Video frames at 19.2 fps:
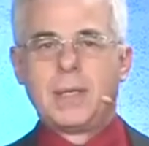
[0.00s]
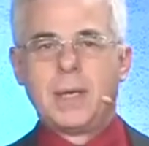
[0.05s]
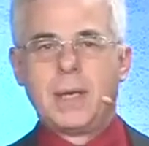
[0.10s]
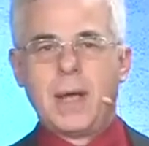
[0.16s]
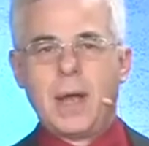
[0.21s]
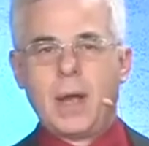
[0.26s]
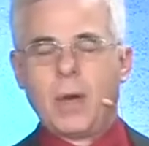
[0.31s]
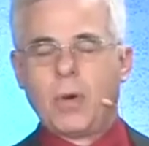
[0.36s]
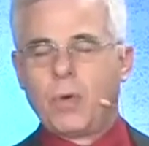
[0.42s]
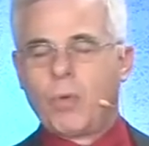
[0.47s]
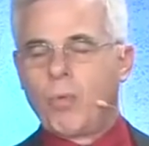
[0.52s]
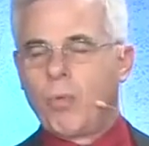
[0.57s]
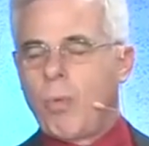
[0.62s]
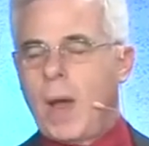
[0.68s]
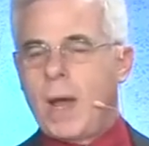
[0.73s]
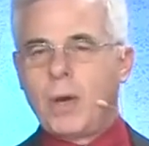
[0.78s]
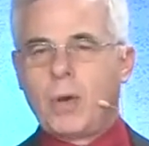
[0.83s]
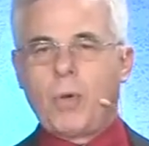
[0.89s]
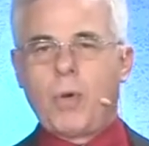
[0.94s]
today,
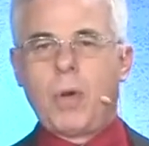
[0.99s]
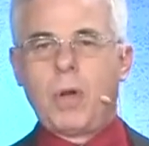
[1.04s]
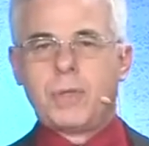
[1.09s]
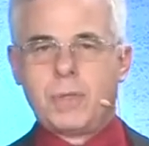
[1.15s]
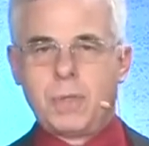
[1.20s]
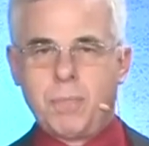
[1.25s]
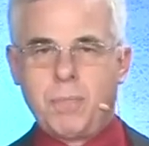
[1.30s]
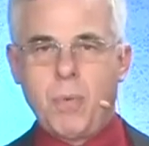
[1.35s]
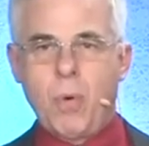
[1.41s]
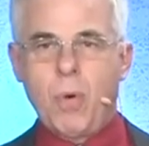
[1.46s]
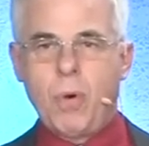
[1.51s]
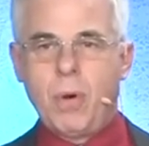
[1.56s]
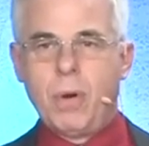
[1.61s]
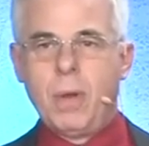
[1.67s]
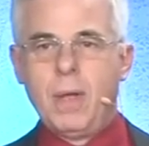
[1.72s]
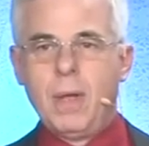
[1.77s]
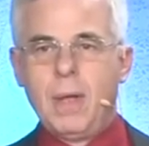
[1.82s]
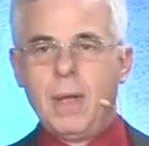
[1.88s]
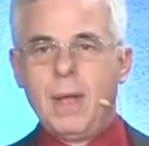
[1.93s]
right across the
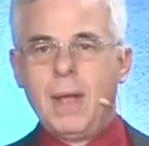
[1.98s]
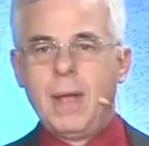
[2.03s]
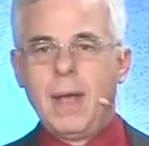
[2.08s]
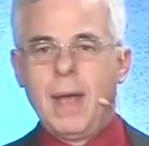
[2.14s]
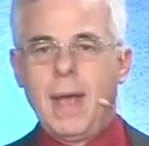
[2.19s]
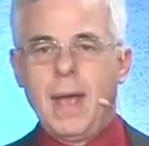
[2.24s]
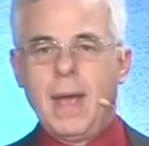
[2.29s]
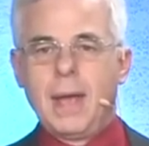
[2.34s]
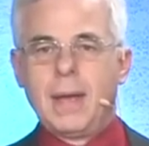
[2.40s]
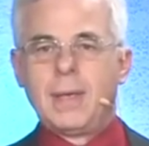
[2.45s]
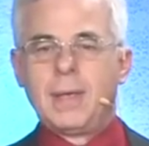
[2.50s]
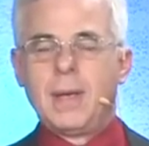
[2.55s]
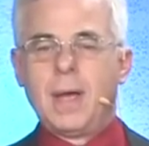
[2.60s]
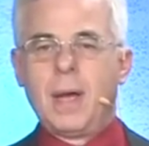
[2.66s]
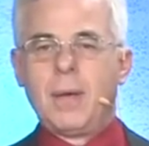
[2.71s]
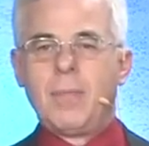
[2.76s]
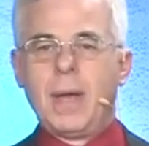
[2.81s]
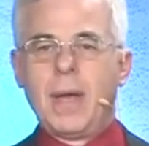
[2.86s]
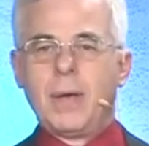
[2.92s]
board. And
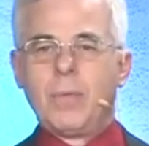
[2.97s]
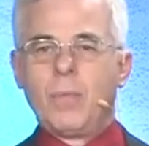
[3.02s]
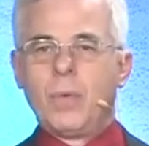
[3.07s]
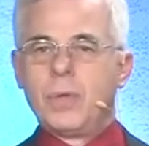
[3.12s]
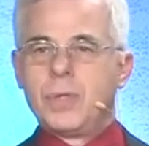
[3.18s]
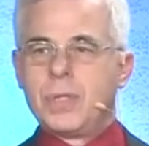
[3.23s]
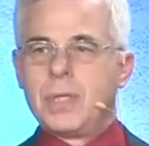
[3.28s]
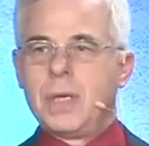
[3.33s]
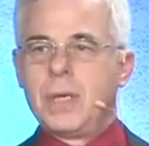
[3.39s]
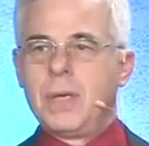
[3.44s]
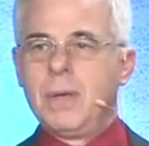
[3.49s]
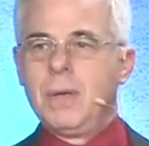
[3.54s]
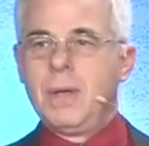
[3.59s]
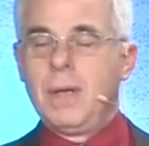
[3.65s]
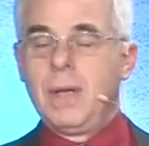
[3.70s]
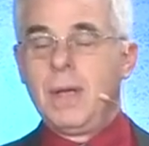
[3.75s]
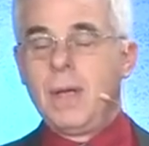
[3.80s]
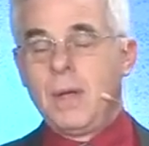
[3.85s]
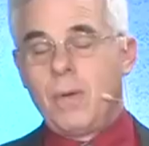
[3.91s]
we'll see
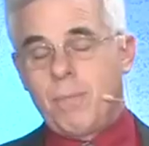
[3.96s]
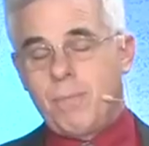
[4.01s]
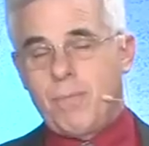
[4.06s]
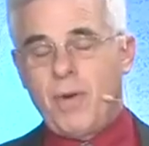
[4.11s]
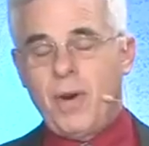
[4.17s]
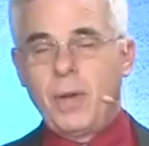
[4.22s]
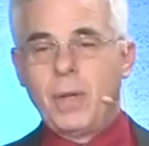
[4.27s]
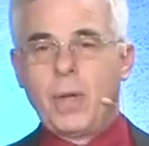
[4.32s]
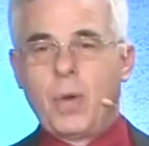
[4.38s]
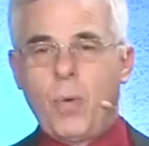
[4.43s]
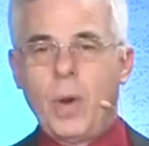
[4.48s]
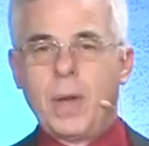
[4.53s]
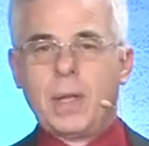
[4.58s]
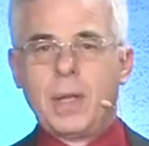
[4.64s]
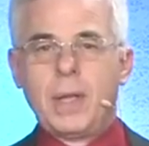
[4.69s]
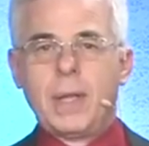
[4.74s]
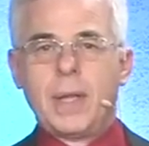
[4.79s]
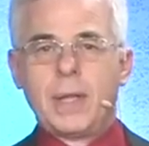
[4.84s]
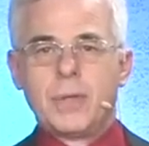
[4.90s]
fairly
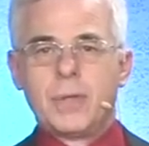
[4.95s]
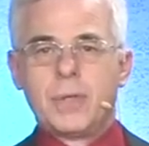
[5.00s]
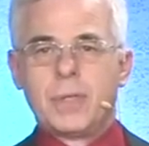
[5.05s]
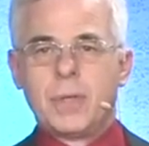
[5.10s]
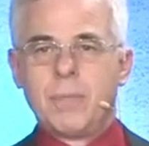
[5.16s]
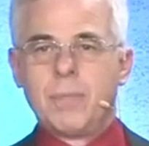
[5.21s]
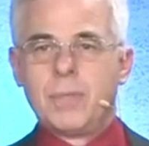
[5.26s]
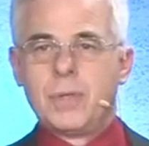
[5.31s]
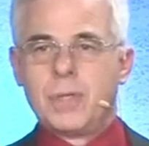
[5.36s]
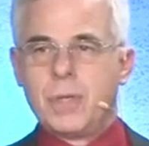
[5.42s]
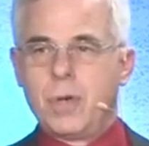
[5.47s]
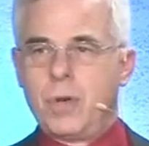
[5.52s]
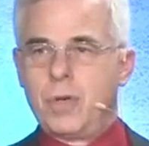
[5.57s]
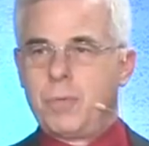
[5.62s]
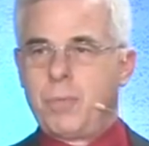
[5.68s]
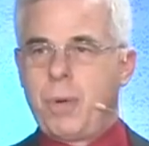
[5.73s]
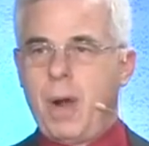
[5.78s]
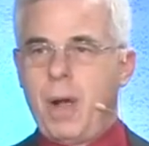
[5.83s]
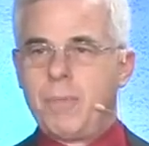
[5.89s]
quickly that there's some
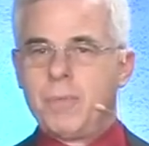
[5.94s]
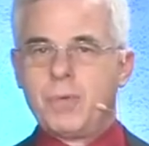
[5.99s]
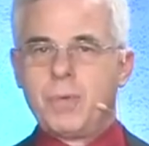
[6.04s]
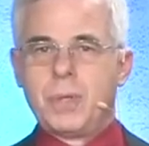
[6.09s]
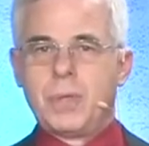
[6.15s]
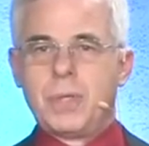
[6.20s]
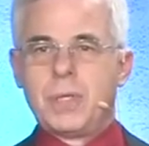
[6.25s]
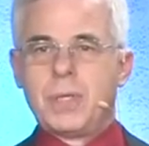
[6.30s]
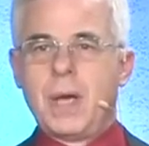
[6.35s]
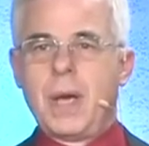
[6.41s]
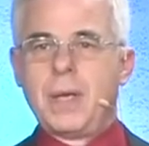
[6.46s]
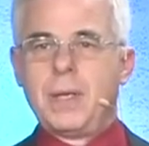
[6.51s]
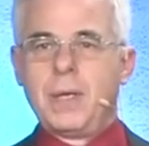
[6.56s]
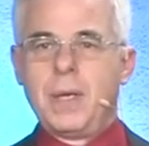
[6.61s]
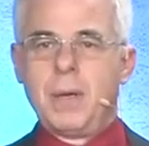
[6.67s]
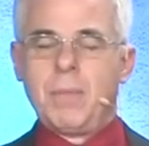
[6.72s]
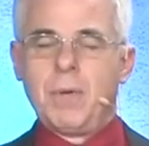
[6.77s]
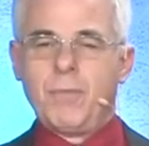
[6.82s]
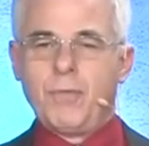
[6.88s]
serious problems with this
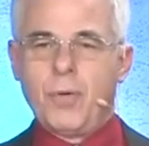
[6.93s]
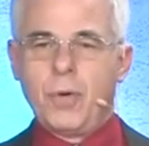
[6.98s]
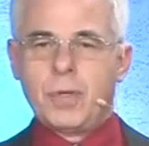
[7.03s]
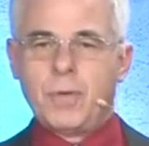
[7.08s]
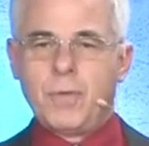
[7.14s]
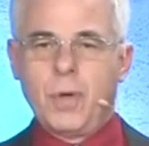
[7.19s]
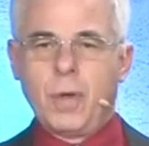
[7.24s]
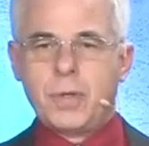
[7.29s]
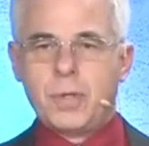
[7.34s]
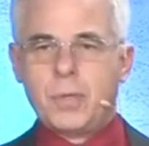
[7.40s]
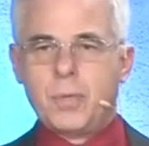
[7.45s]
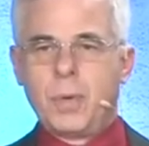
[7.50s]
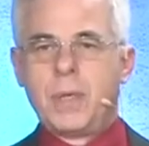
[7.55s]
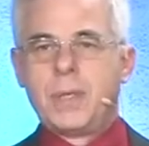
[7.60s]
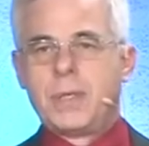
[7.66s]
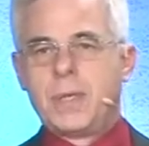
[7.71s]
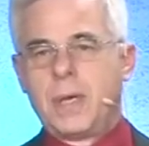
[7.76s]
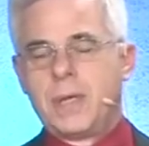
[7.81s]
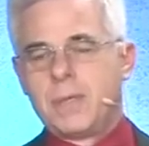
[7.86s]
idea. But first of all, this is what
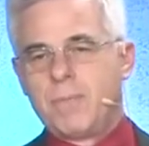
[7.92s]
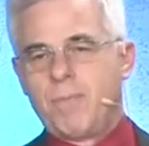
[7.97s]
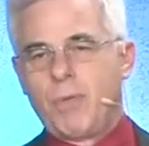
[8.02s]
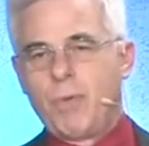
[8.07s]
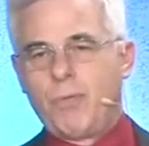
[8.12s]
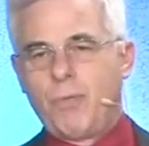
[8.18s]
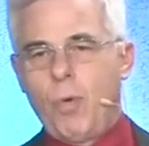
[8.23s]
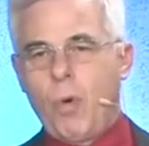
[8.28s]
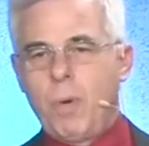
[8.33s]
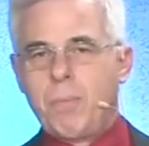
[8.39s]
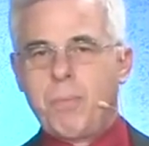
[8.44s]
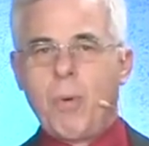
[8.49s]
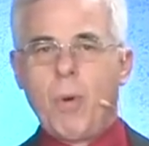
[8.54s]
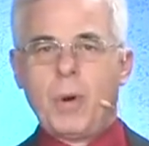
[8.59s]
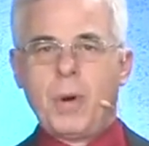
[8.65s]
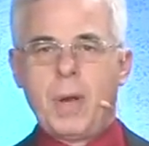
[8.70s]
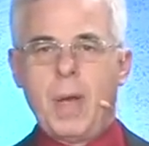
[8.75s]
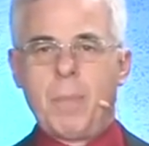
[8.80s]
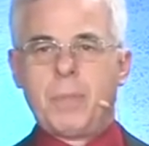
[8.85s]
he says: the 4
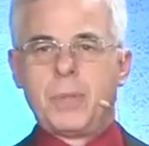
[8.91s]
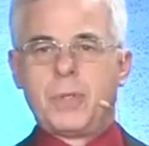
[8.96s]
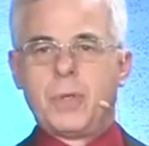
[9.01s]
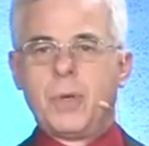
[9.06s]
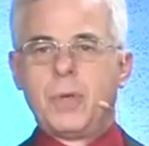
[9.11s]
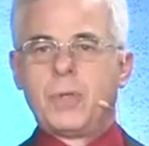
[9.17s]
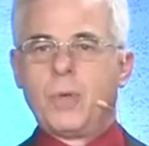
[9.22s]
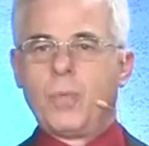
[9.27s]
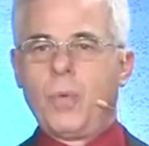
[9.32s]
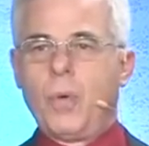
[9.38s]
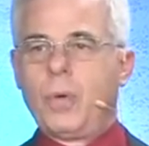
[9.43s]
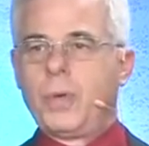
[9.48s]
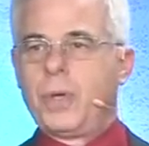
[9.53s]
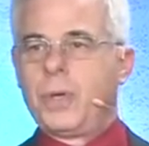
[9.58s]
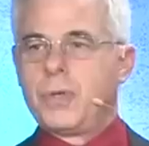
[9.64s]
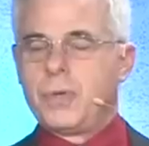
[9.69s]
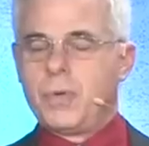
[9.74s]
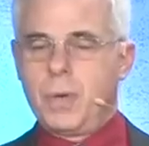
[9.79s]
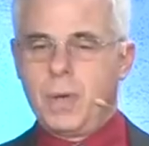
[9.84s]
important episodes in world
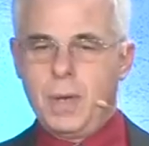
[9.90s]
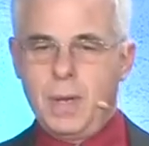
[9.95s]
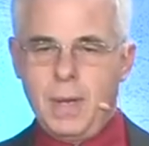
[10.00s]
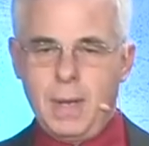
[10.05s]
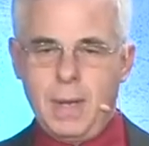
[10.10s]
history.